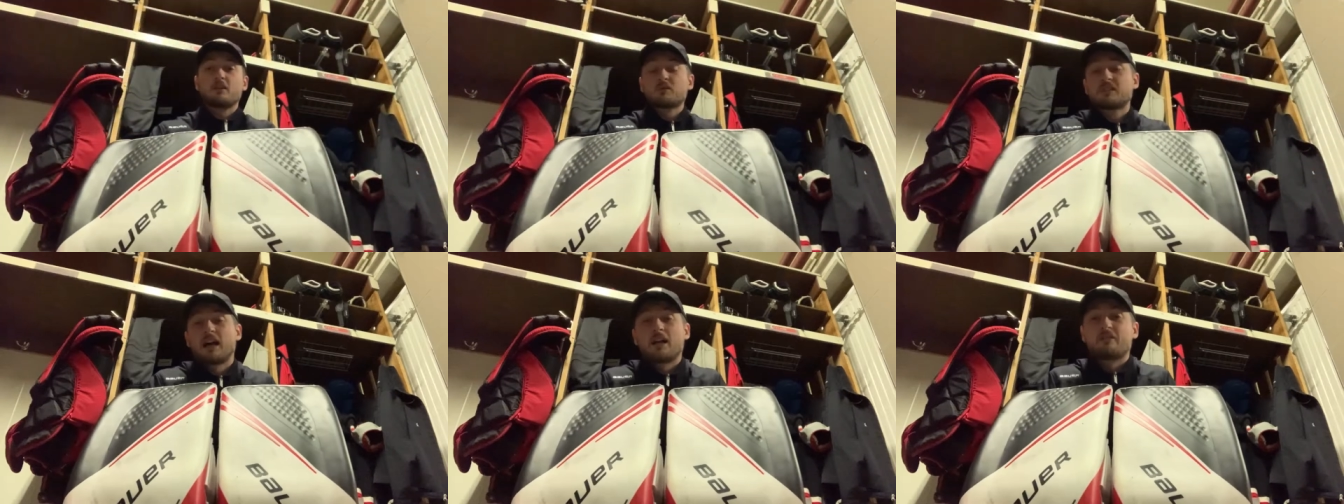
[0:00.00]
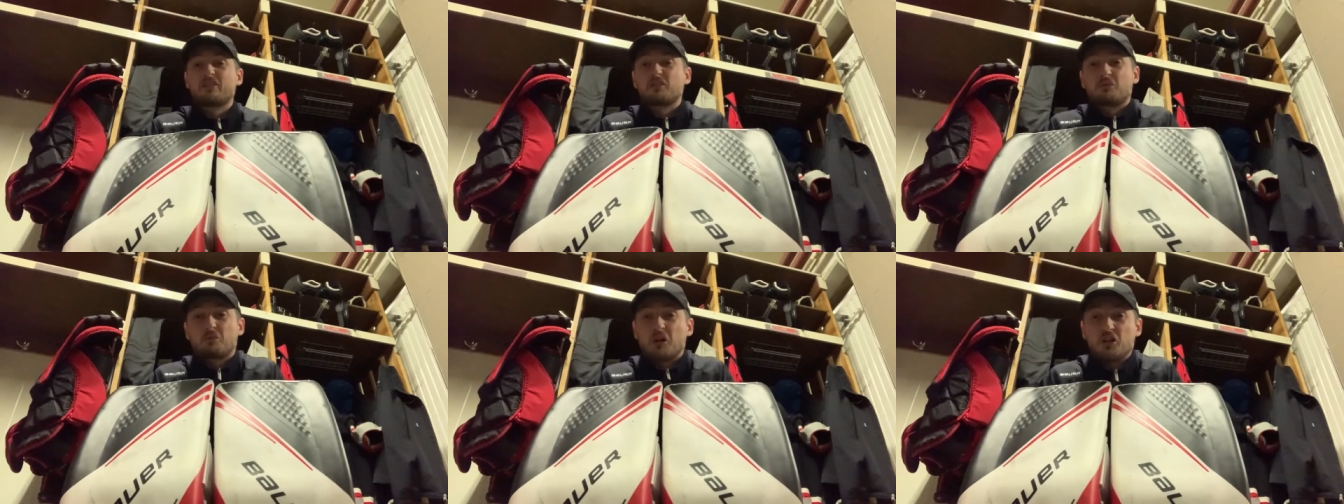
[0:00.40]
I was kind of
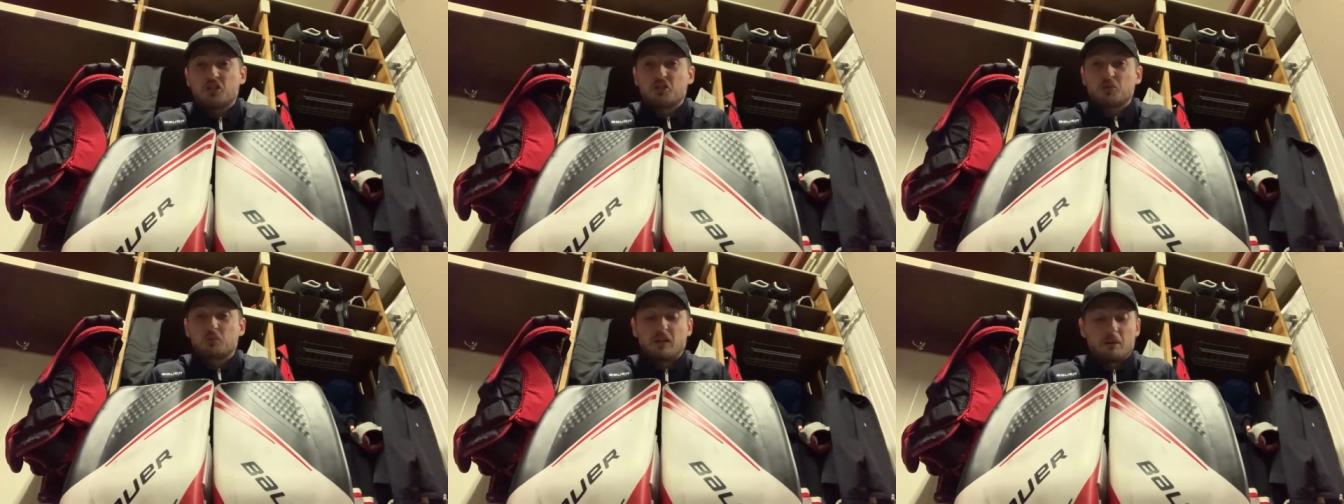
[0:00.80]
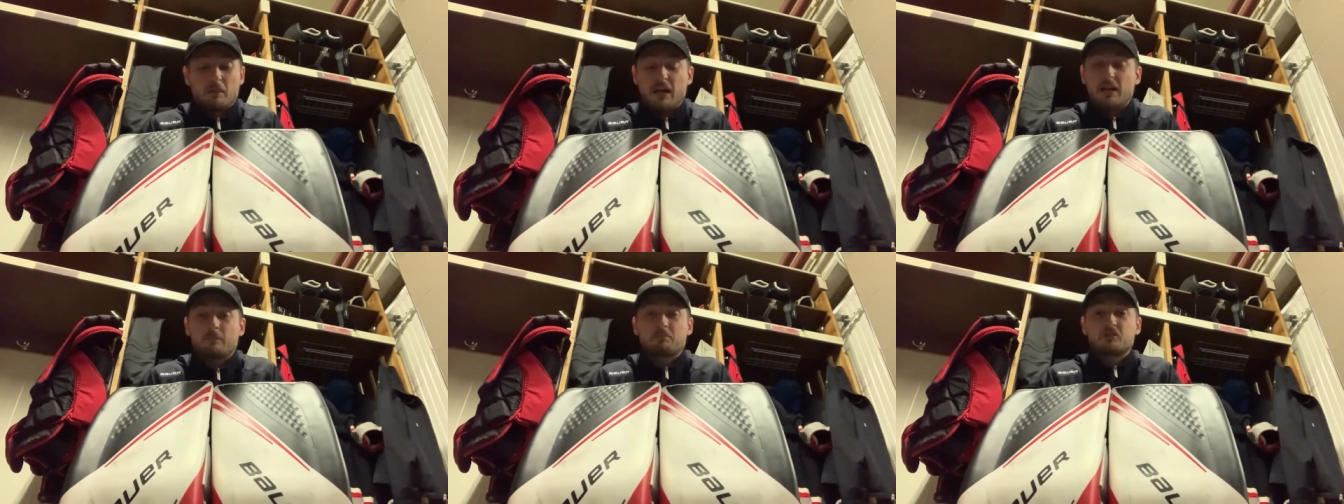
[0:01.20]
in a rush when I
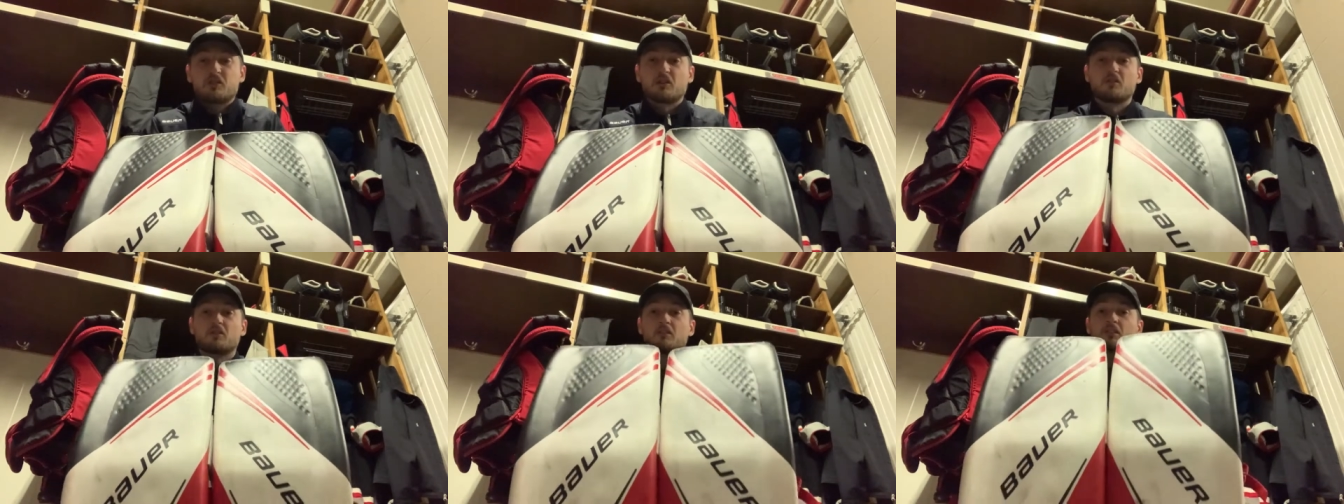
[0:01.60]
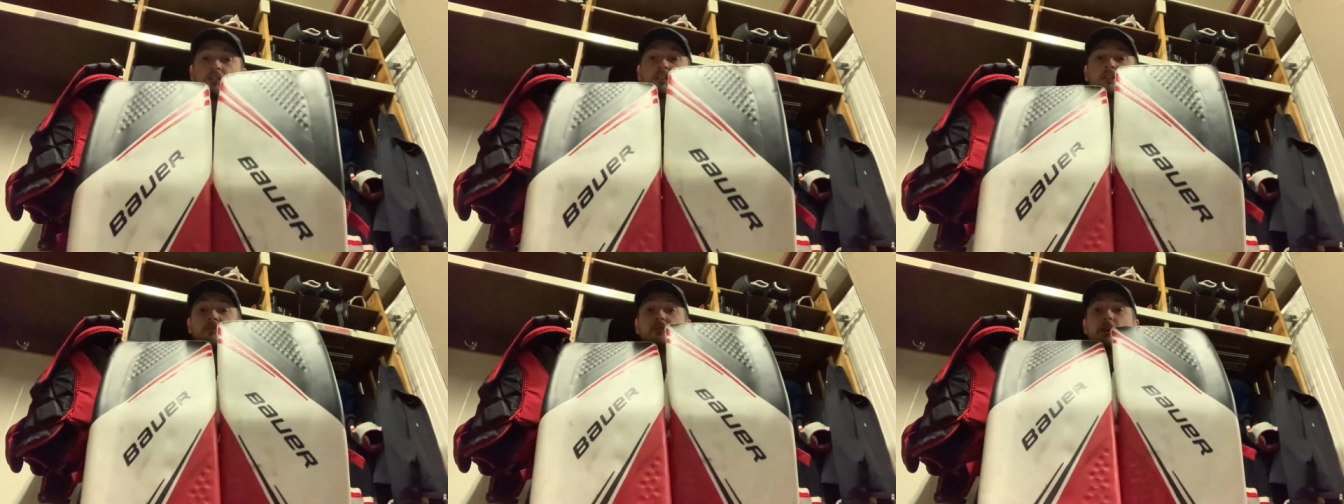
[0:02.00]
made them, so
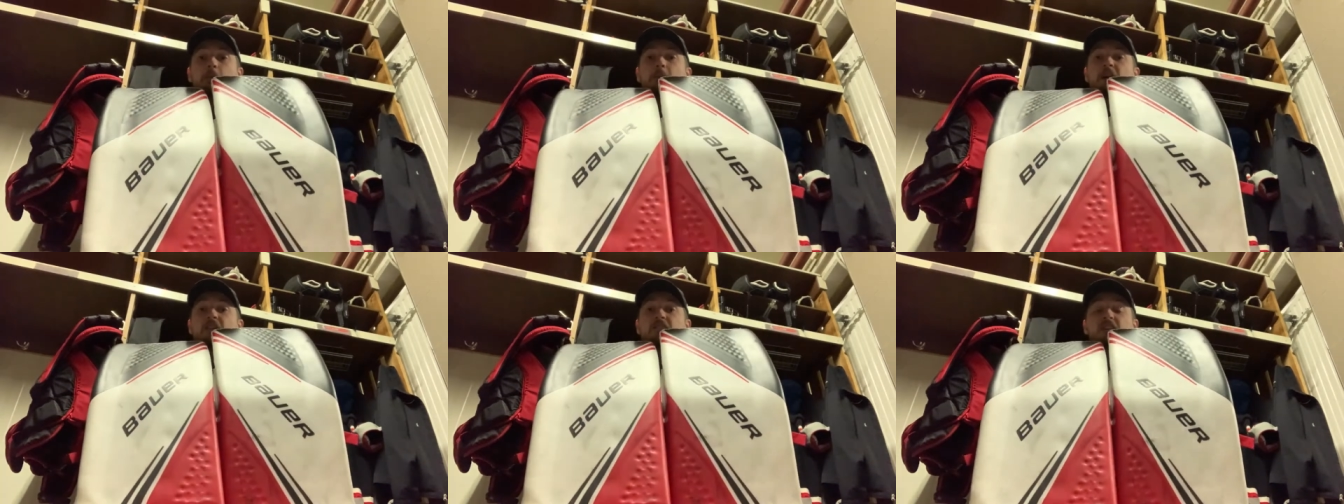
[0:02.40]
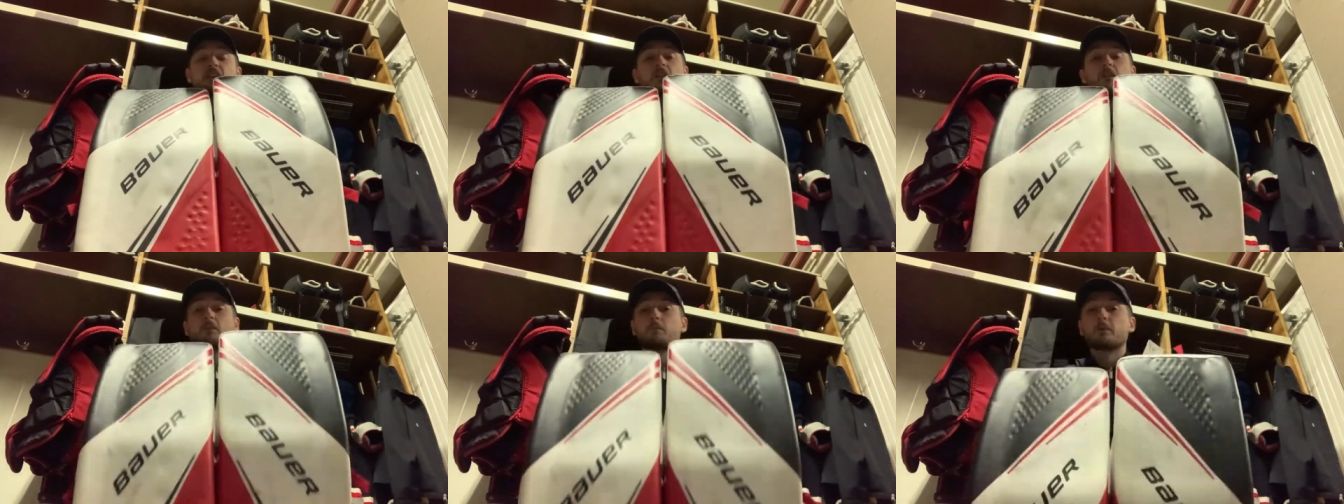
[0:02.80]
very
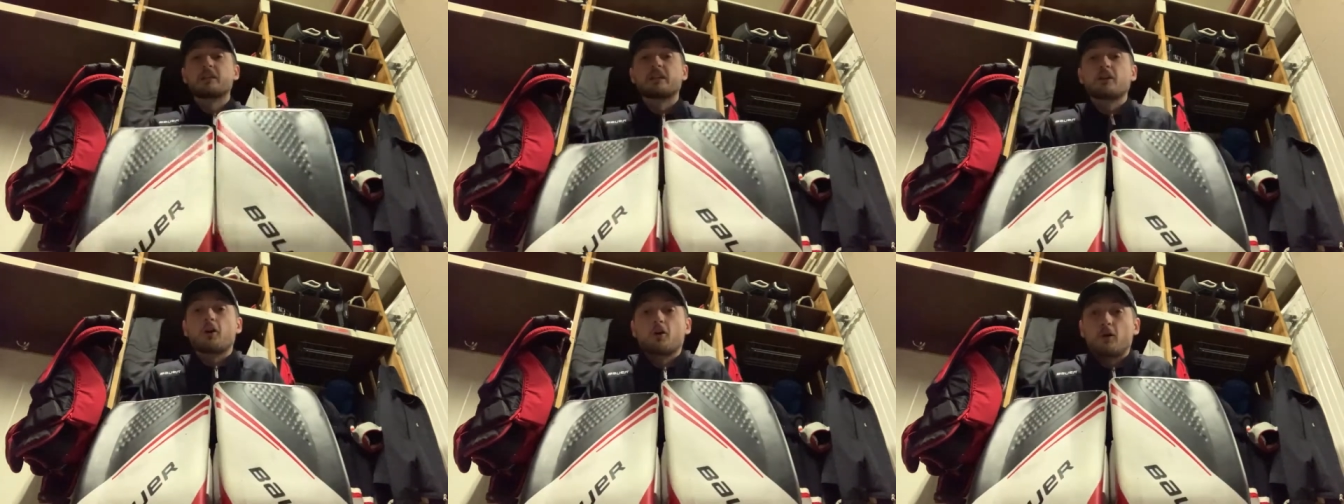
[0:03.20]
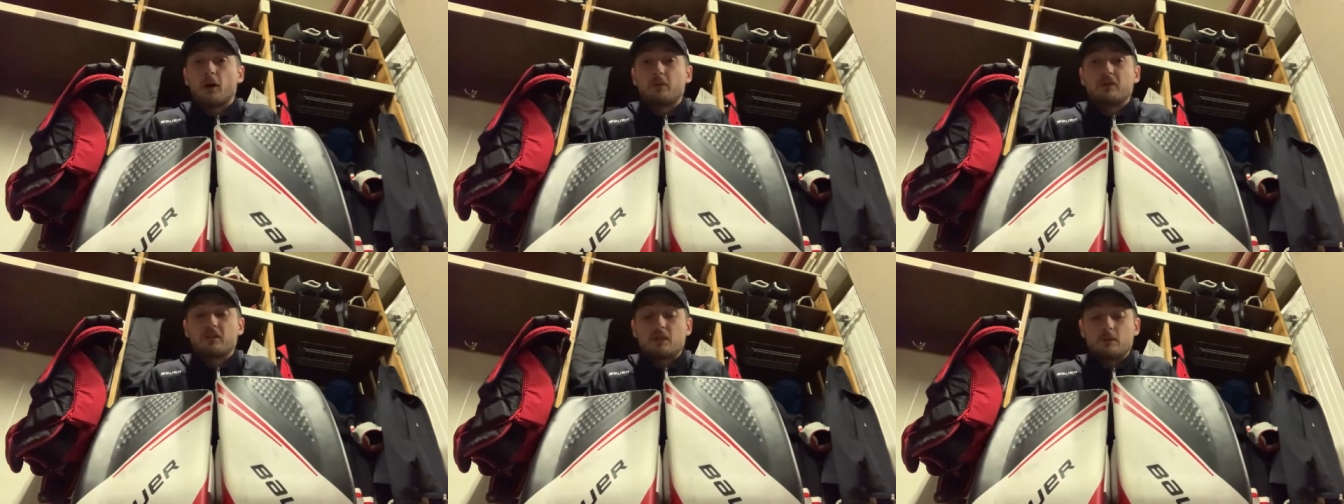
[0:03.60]
basic, but they go
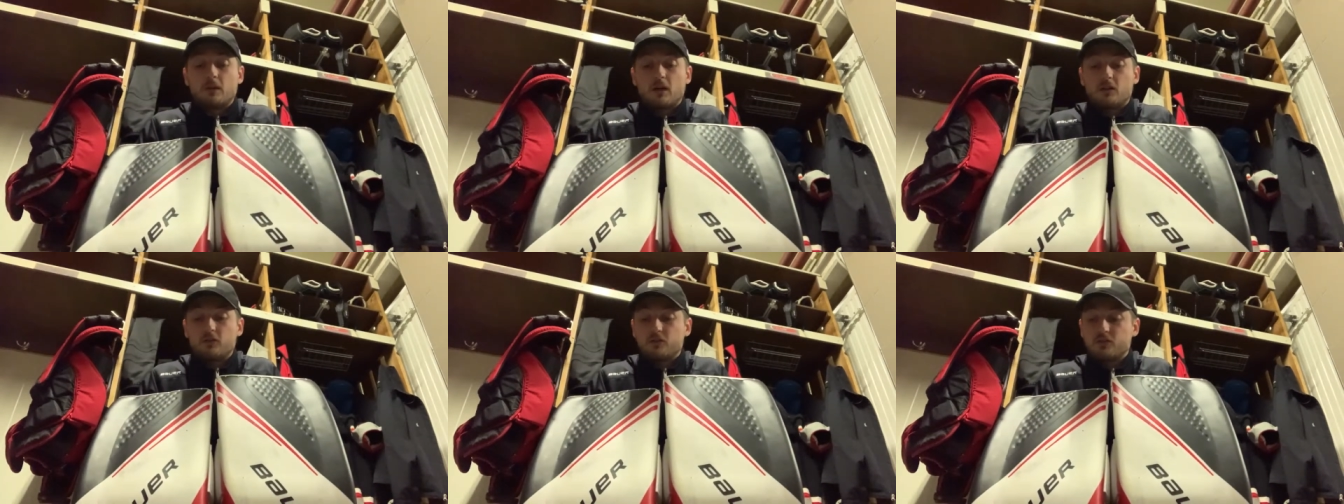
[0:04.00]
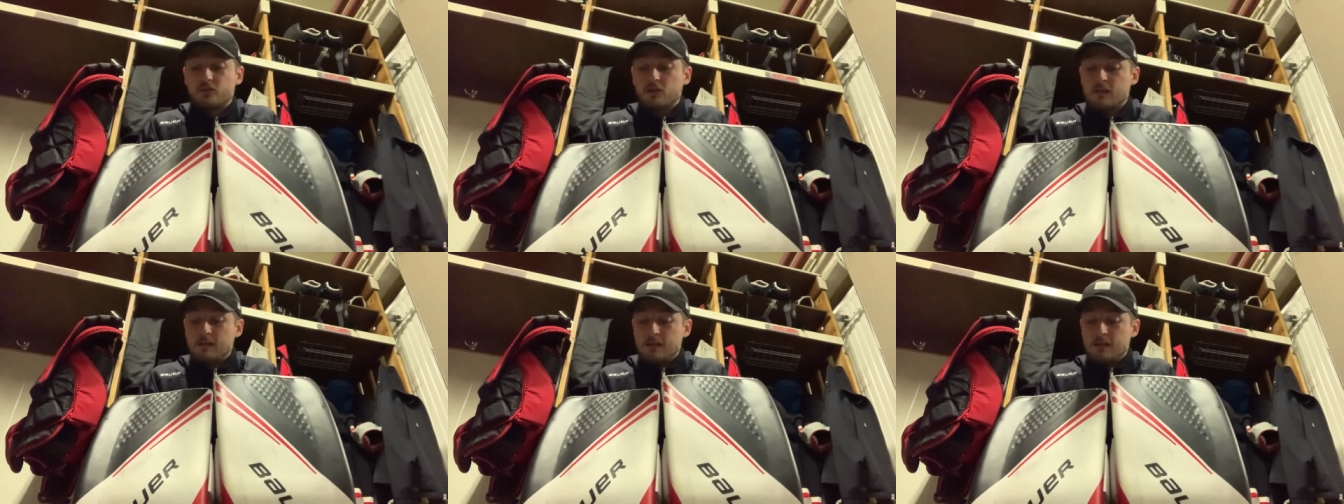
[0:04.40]
great with team colors.